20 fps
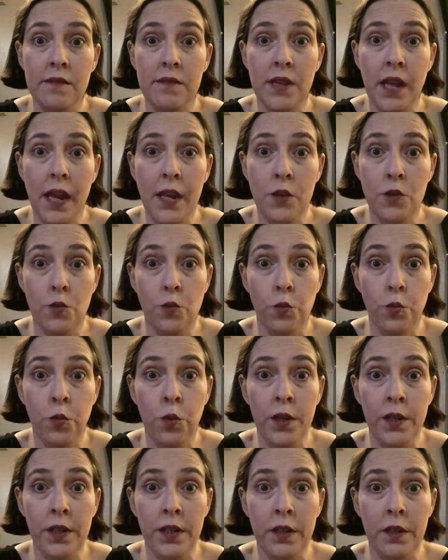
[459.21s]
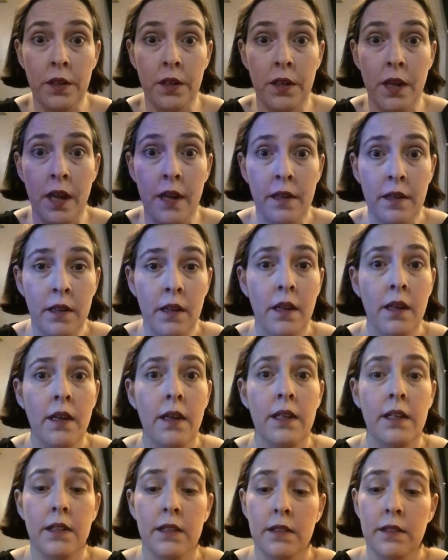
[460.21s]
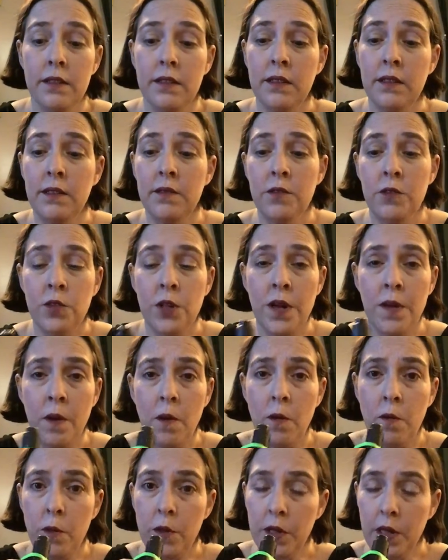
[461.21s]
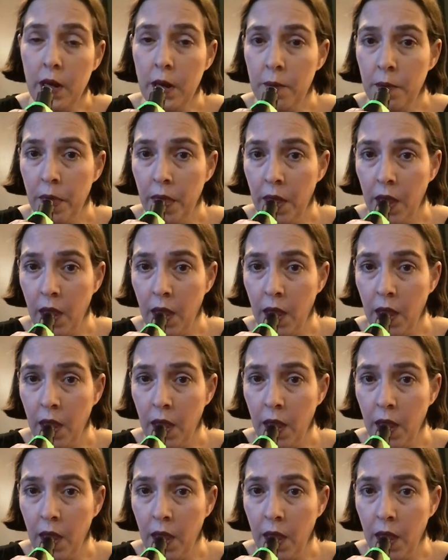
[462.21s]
tastes really good. Try that one more time.